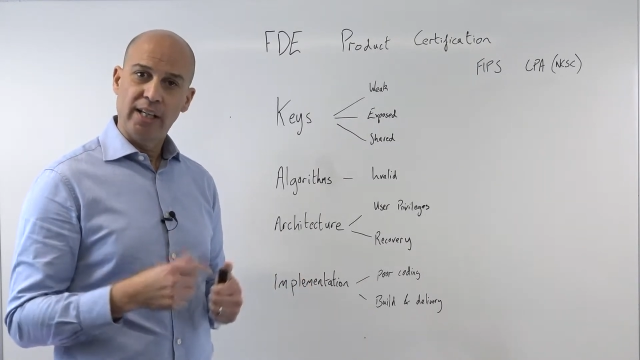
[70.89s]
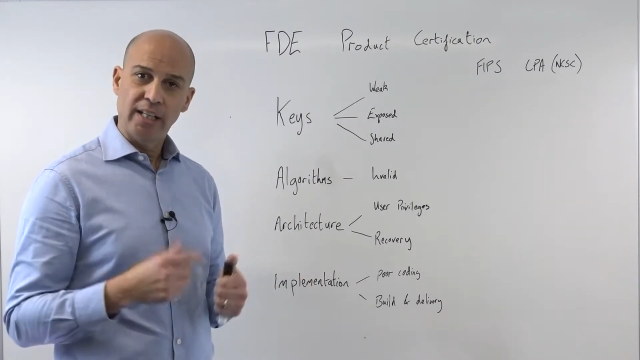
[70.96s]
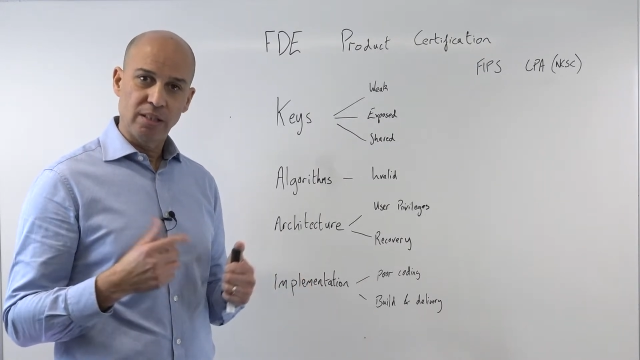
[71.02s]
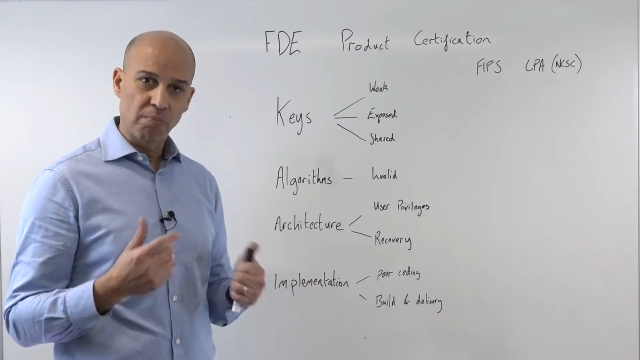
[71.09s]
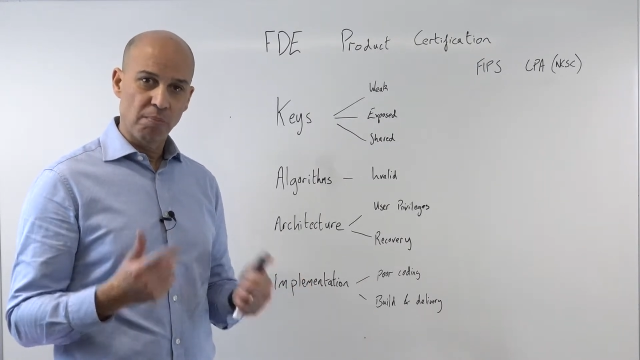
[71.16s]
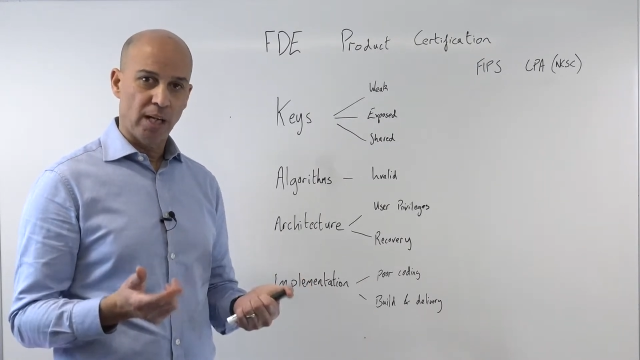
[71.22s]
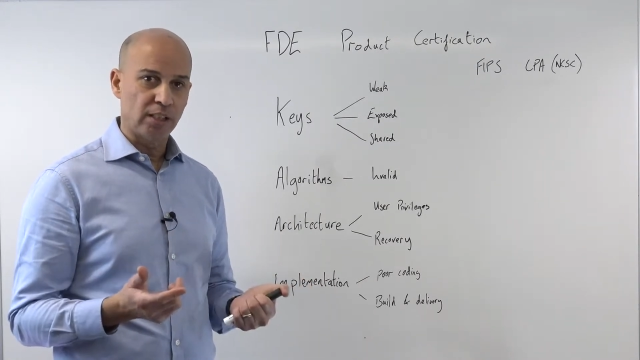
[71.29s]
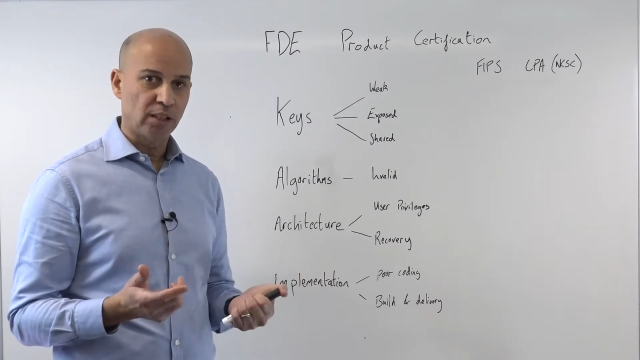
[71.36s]
is
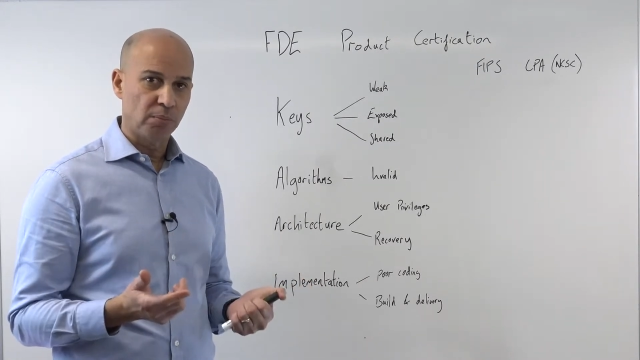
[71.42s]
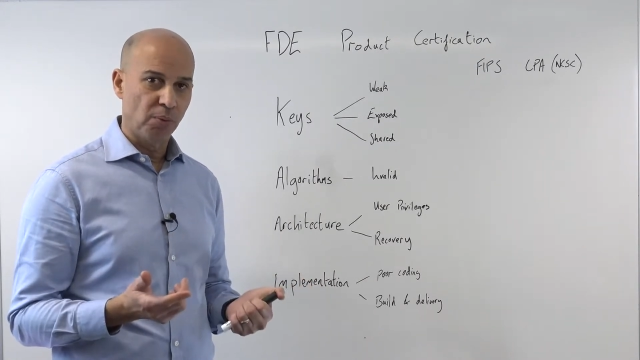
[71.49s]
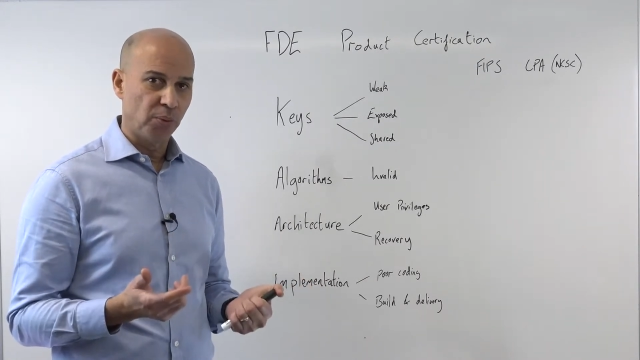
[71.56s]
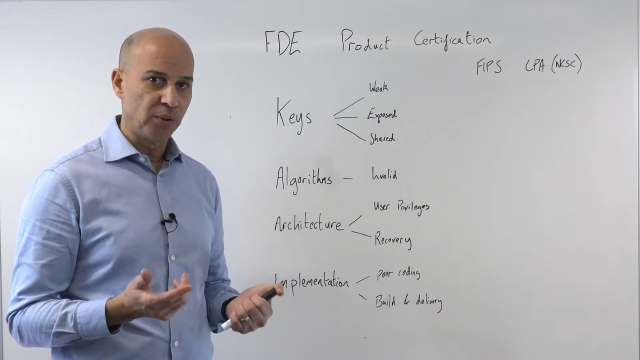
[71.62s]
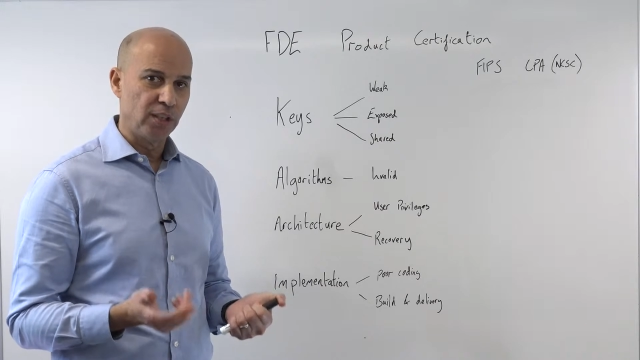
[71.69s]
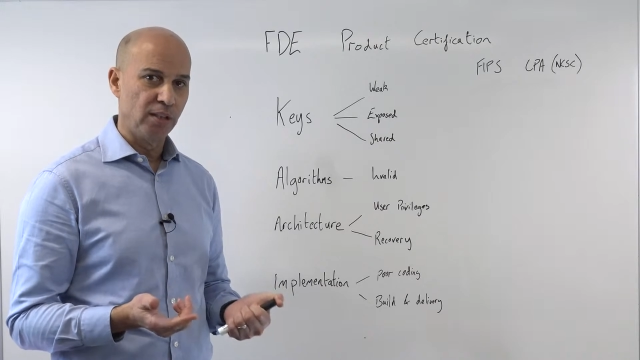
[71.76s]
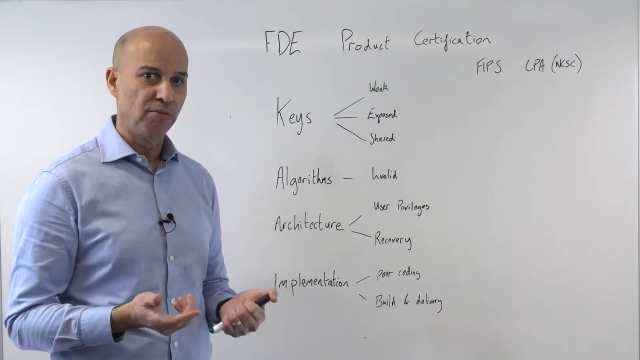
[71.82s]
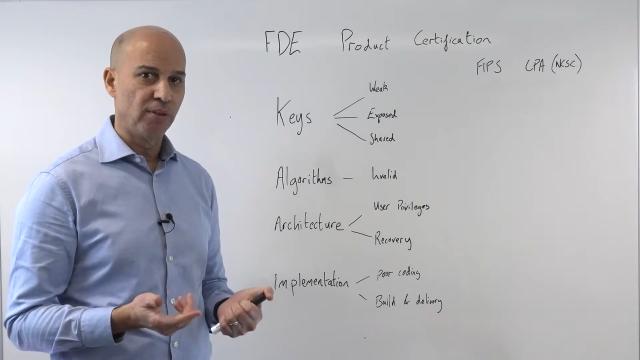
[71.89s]
much
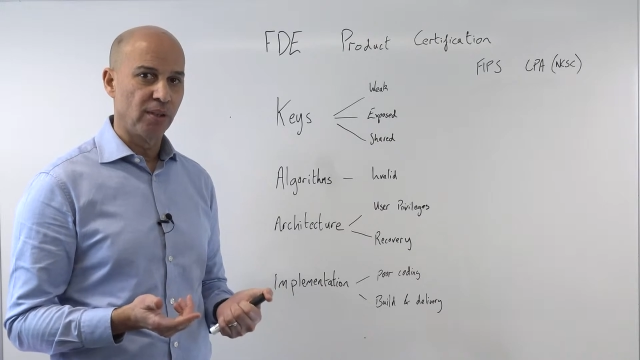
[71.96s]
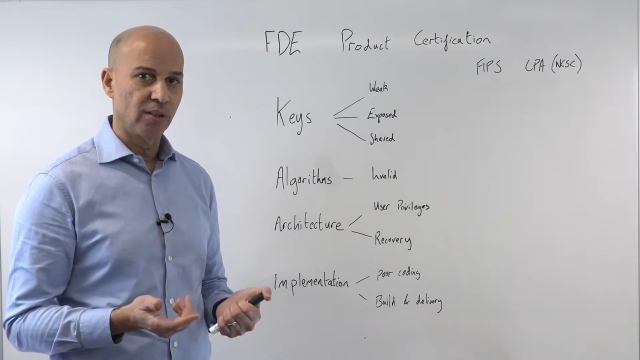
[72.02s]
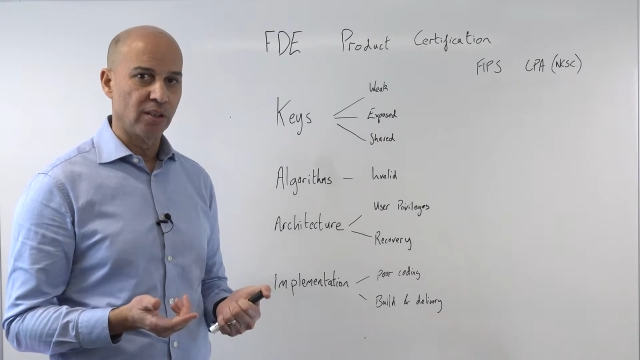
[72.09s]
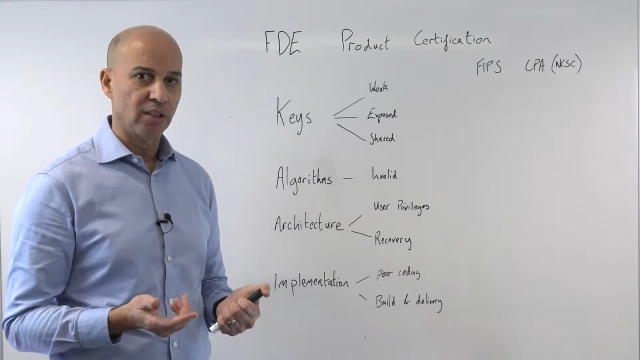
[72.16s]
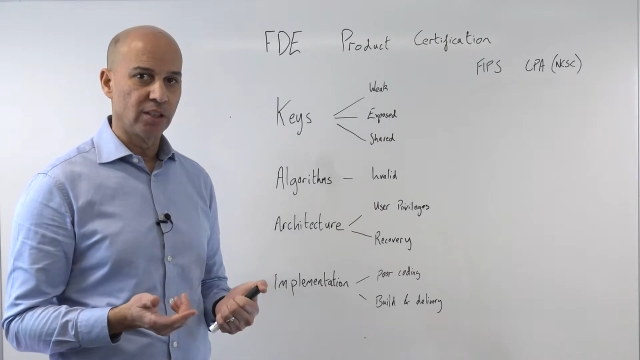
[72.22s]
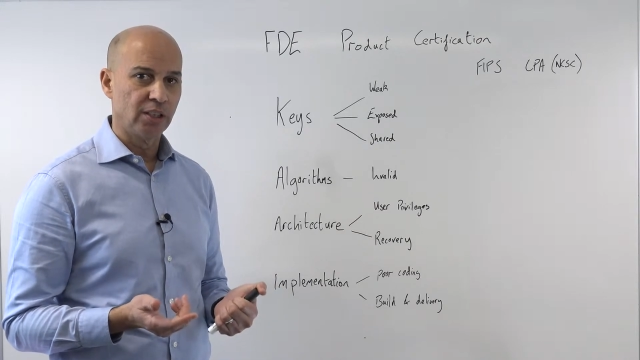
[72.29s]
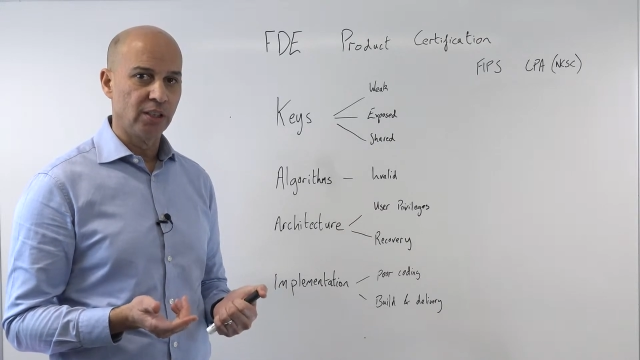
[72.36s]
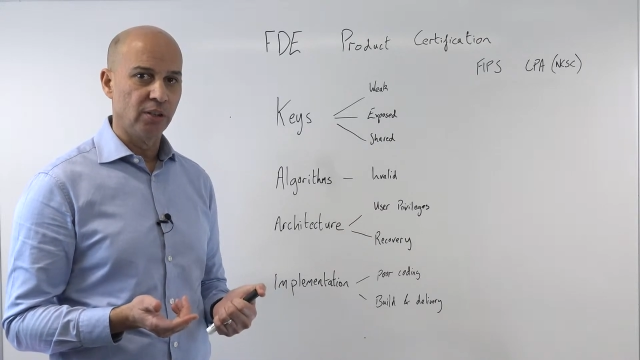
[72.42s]
more
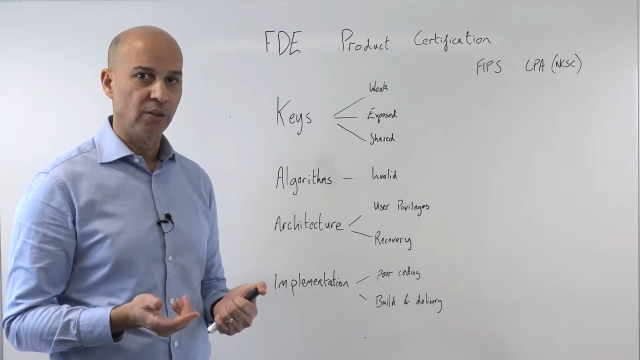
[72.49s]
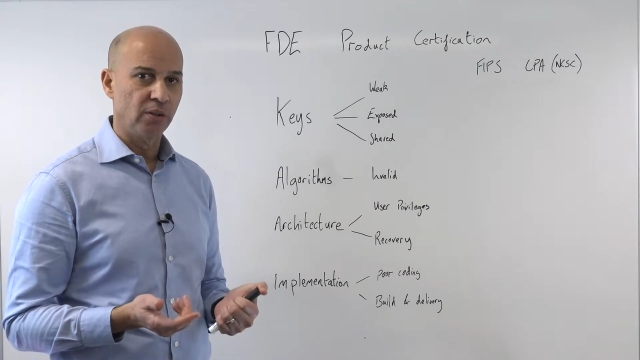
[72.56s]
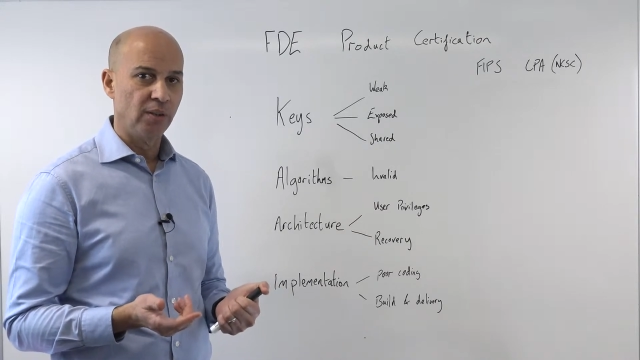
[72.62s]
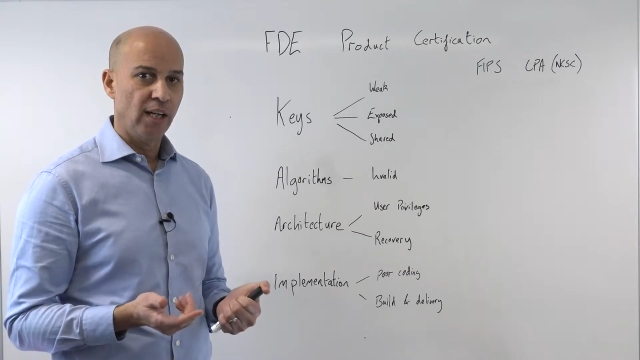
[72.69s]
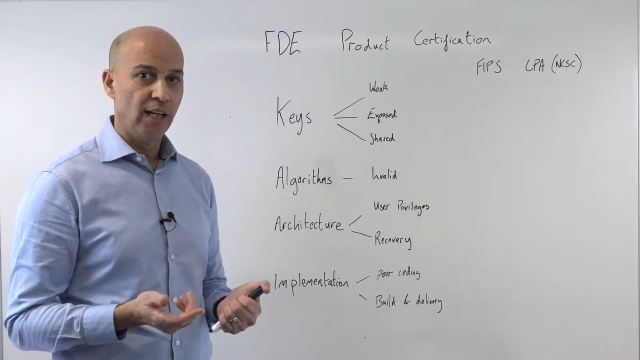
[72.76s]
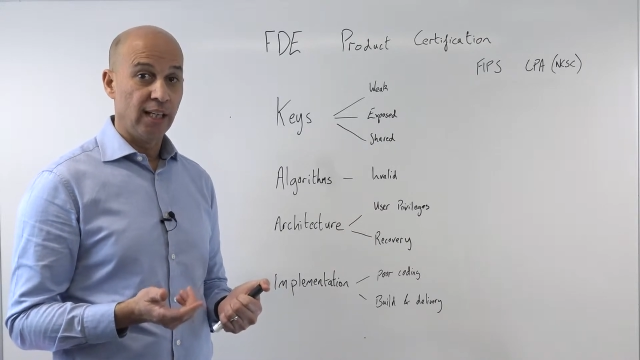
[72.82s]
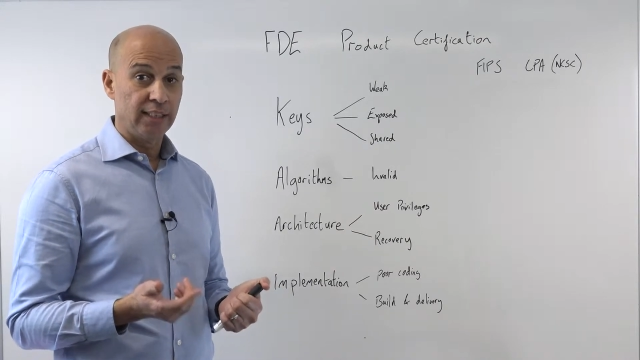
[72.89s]
difficult to